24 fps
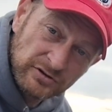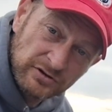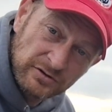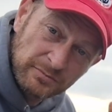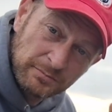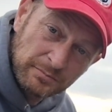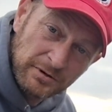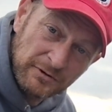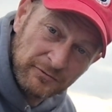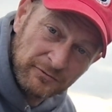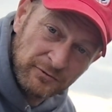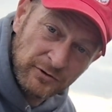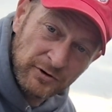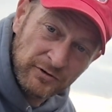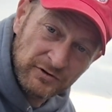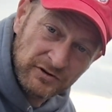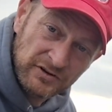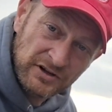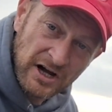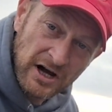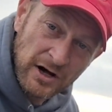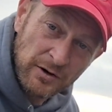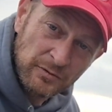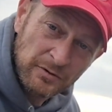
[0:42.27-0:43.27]
a bit further
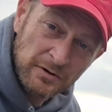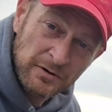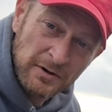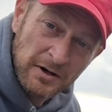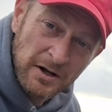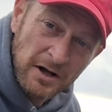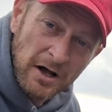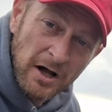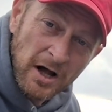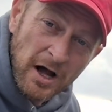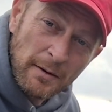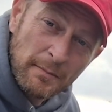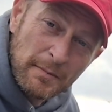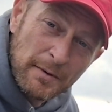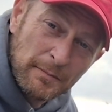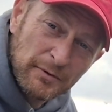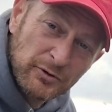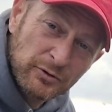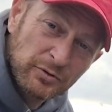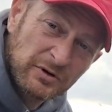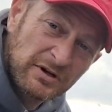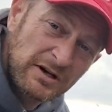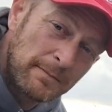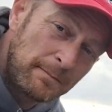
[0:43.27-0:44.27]
down. I'm in
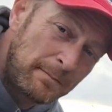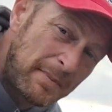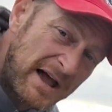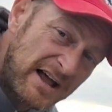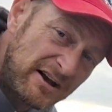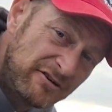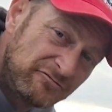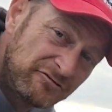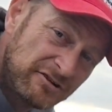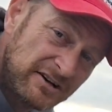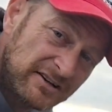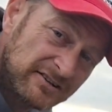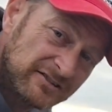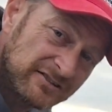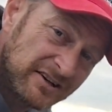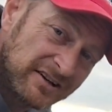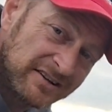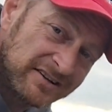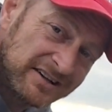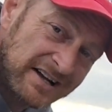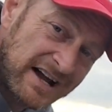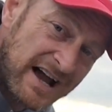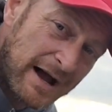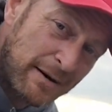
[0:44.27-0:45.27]
between the Bendricks
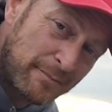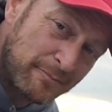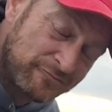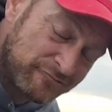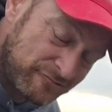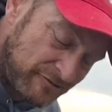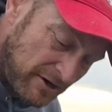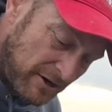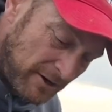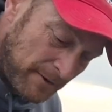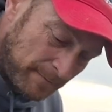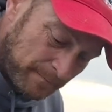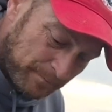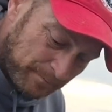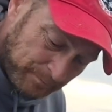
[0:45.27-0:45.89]
and Cambria,